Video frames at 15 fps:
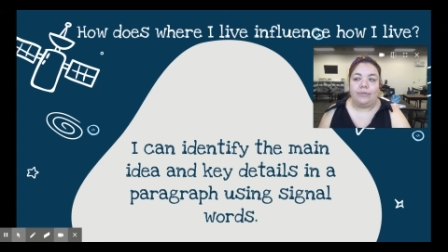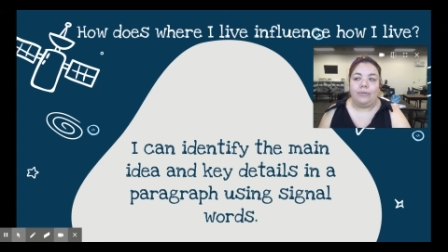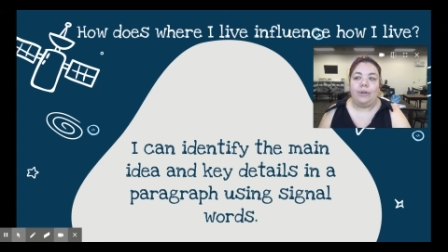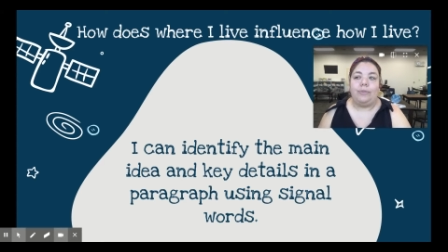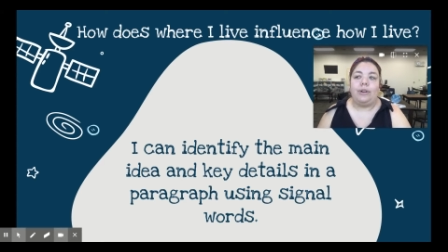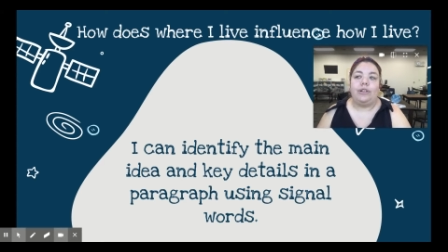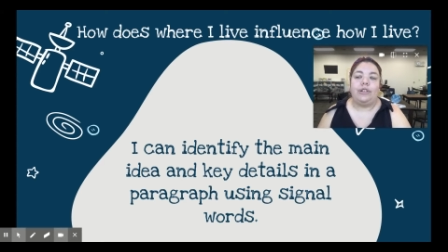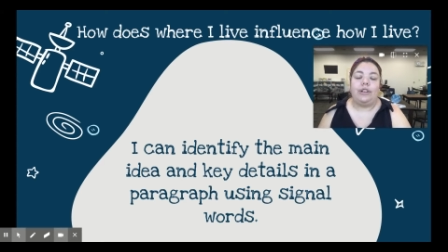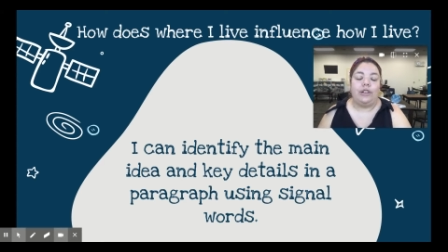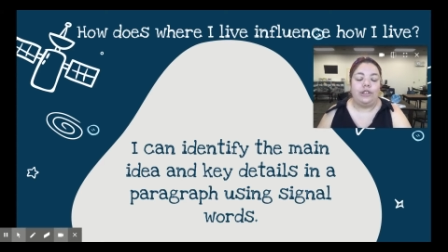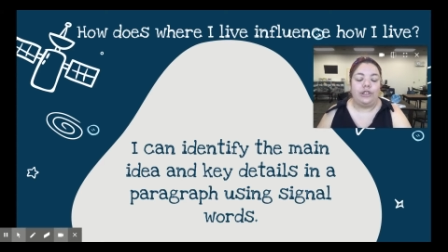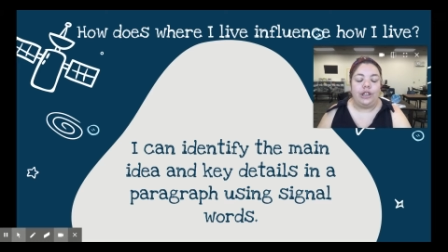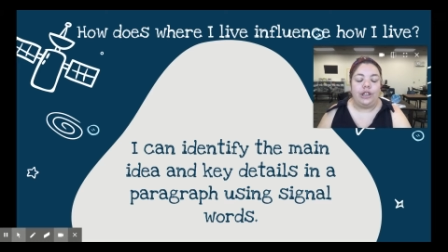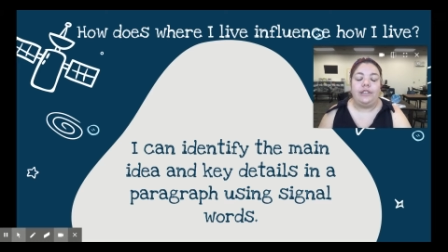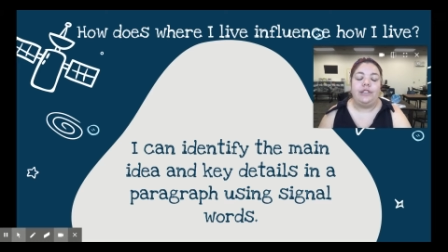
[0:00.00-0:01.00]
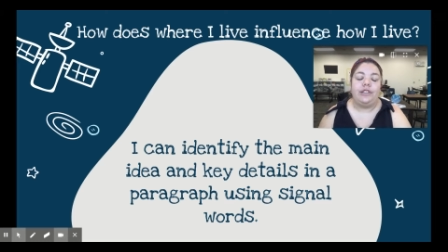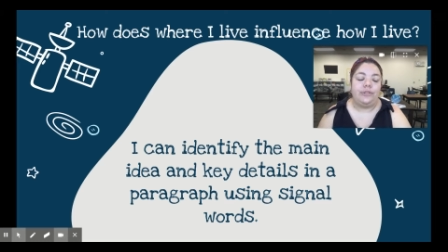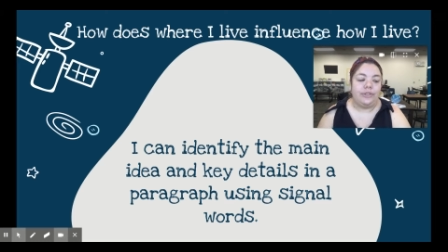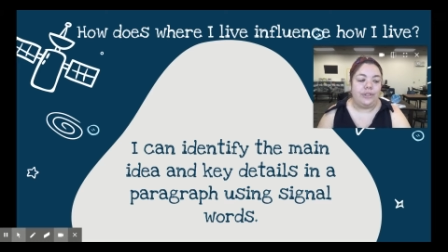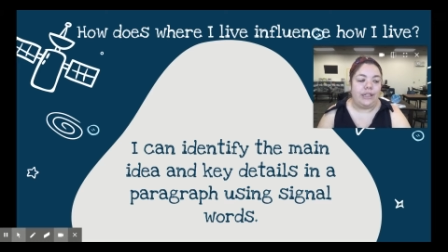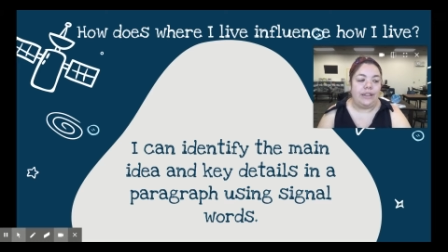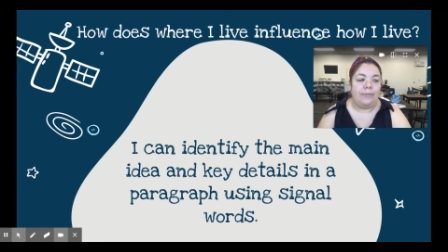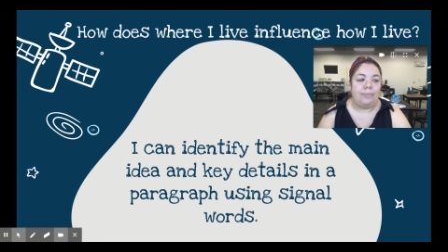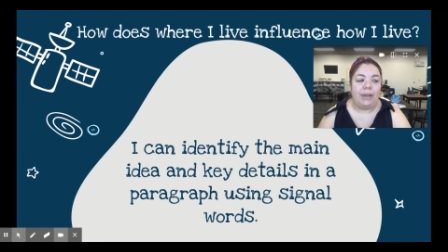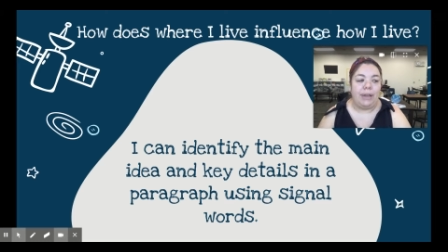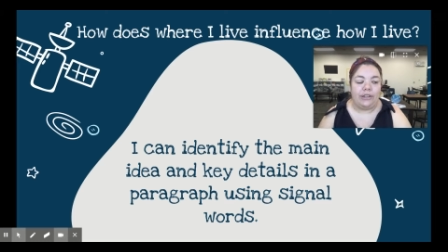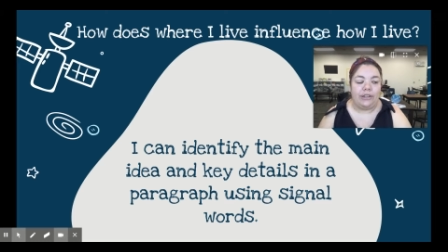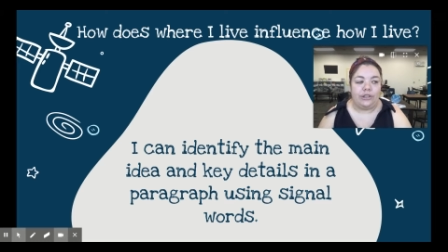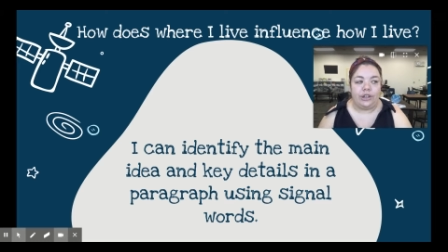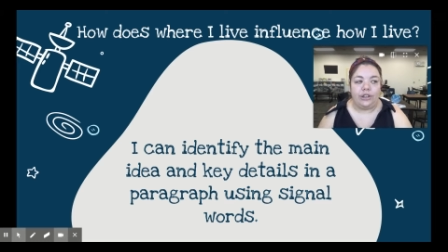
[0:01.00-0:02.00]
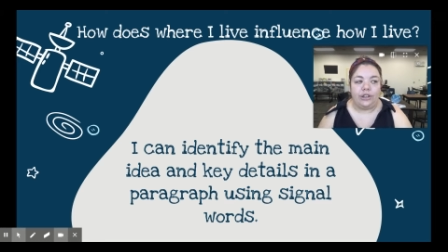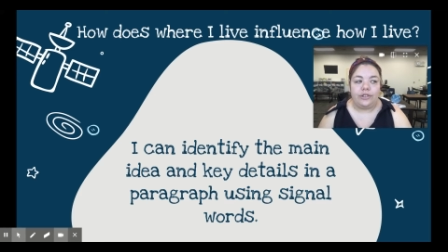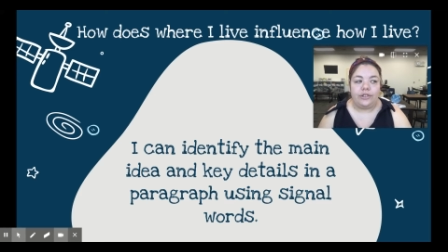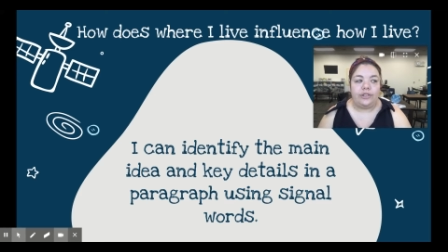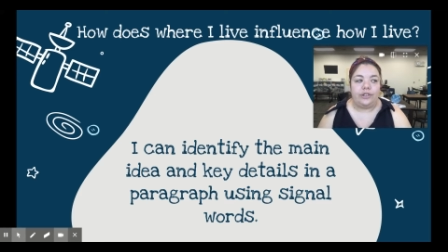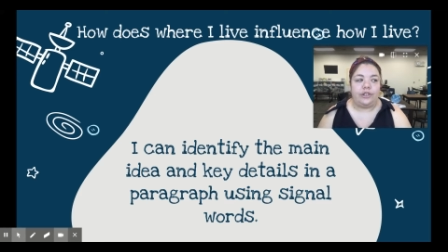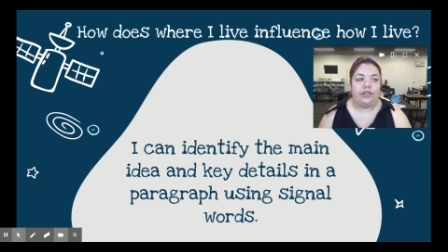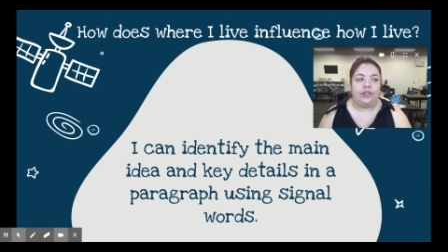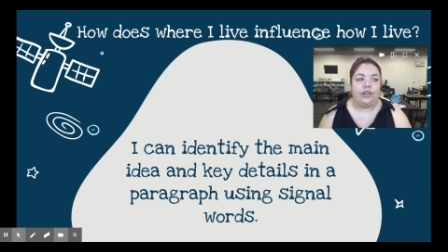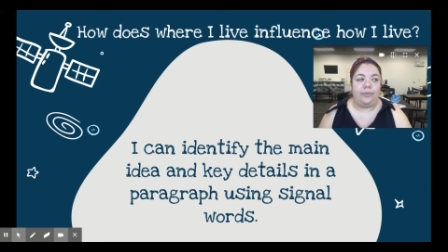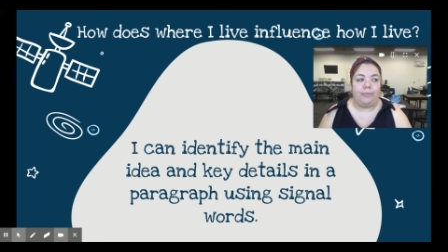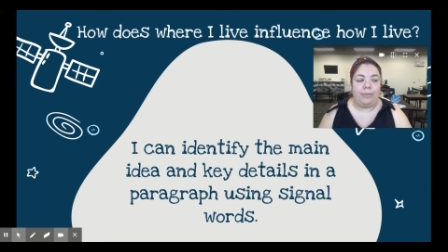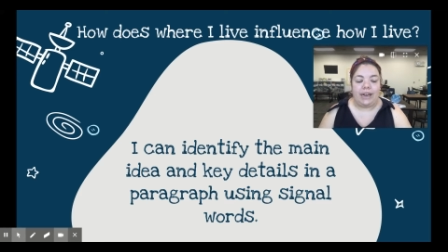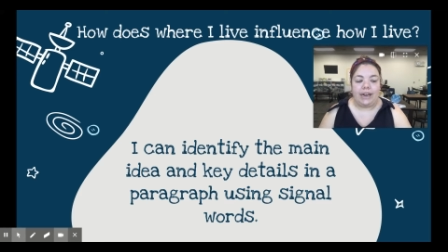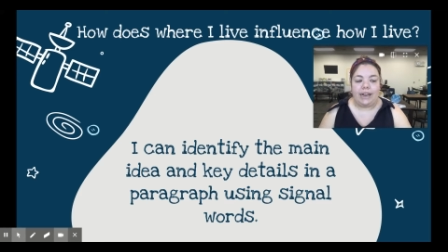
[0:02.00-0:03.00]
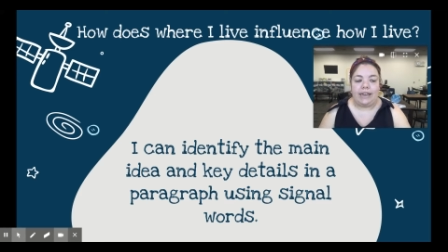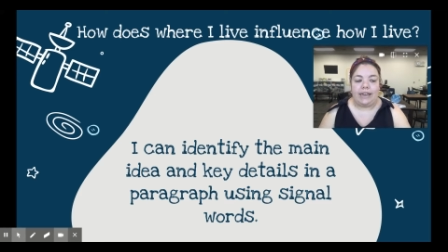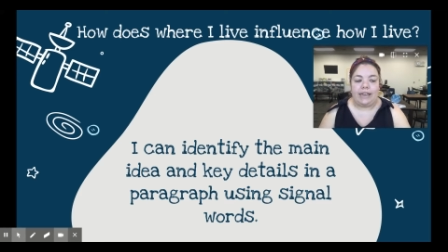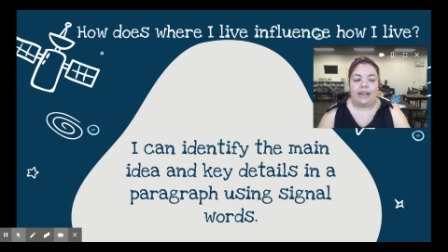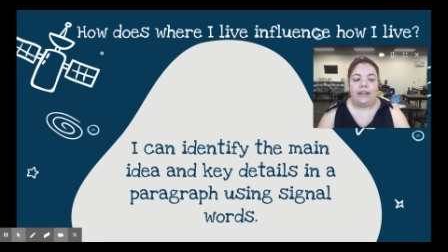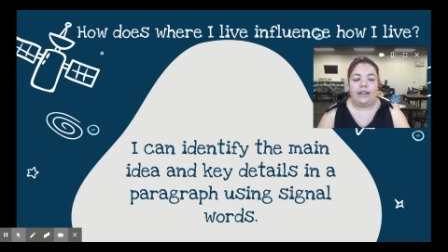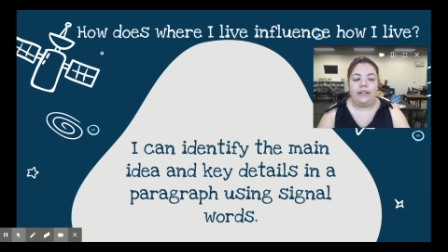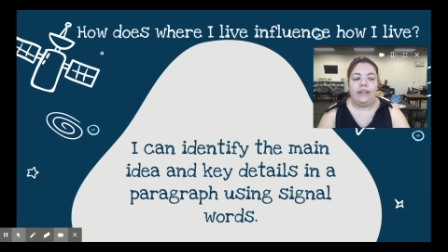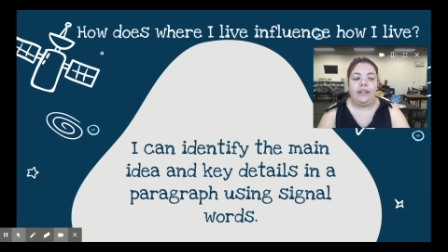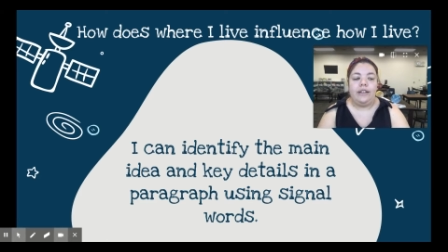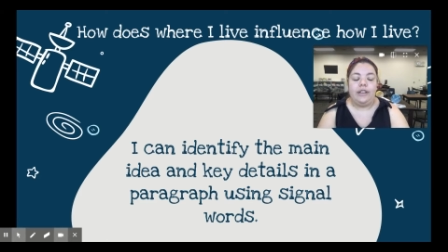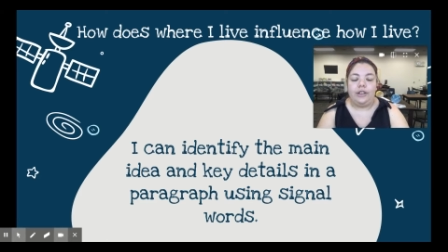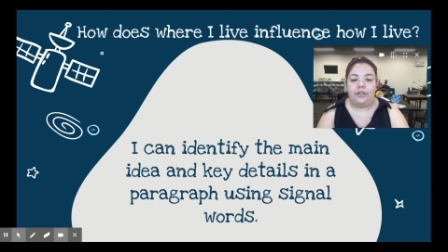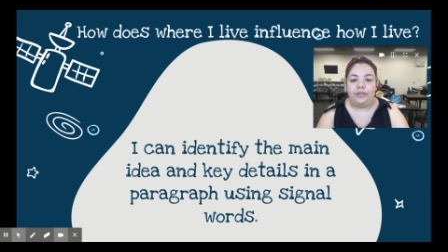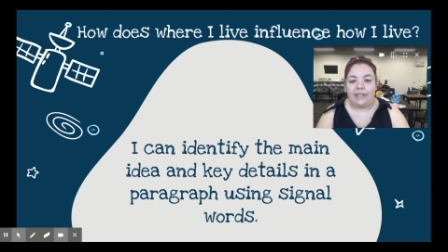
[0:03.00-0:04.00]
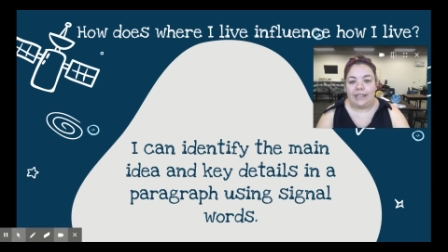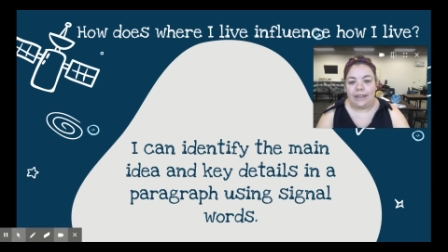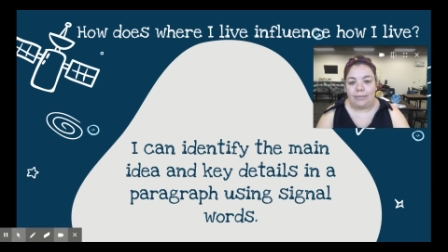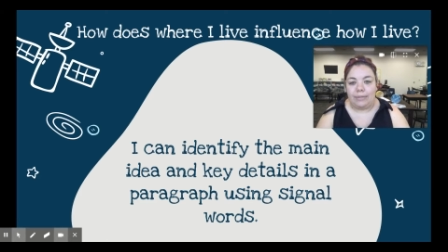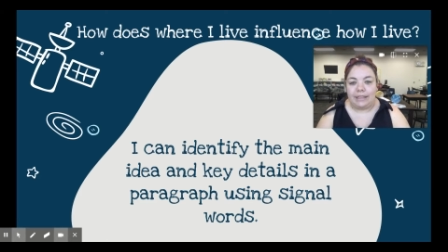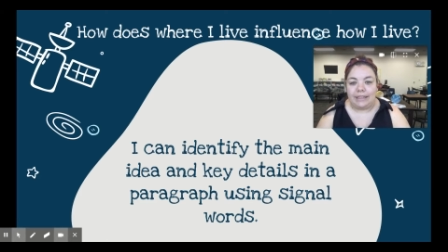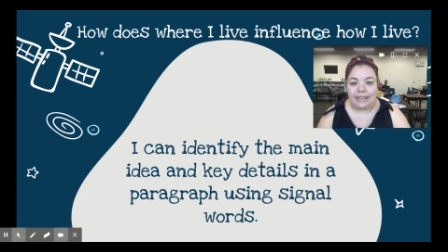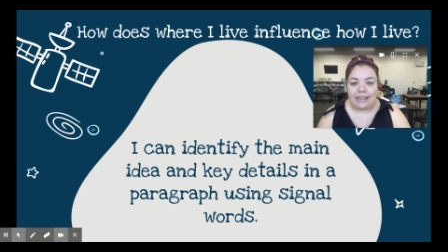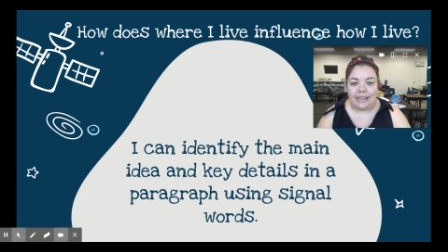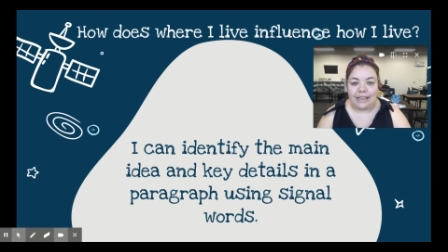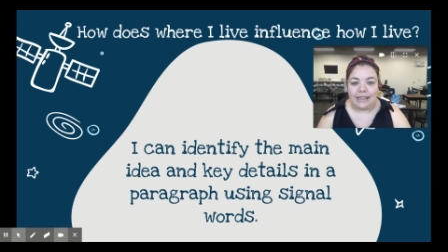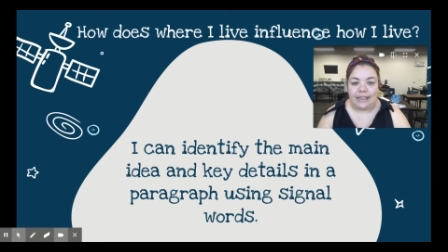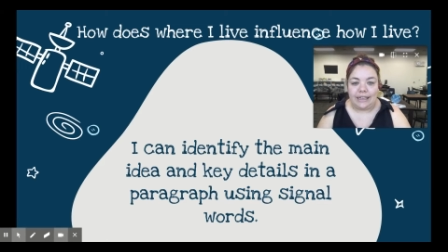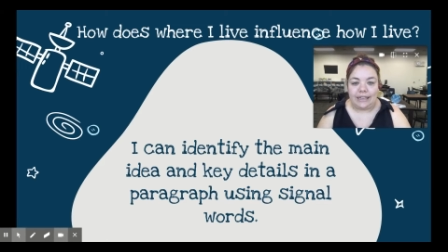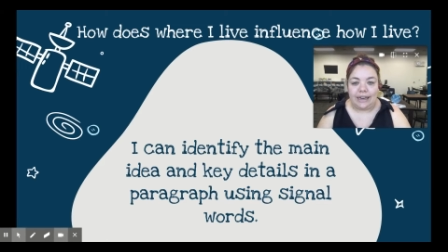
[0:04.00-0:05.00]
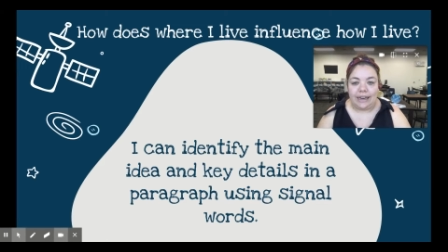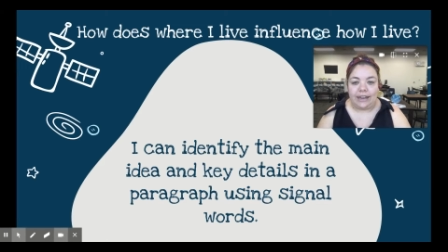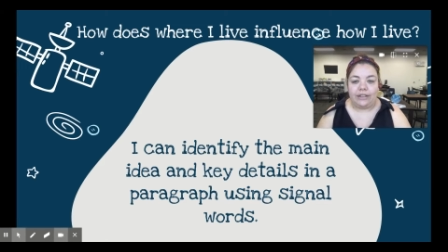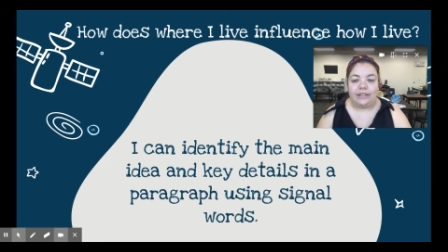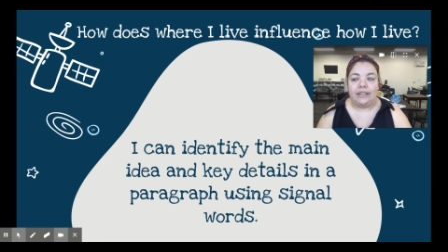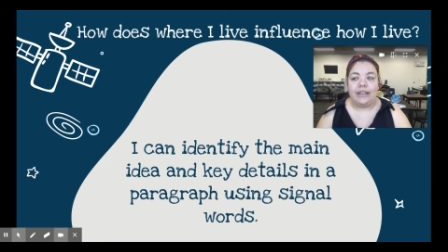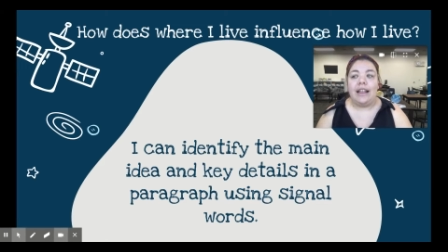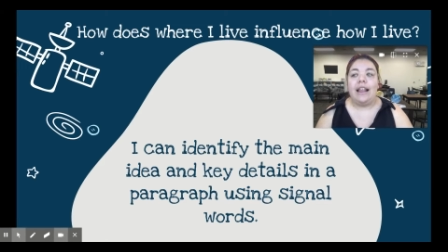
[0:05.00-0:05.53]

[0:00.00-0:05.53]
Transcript: we worked on just using the pictures to show the main idea, using them as the key details.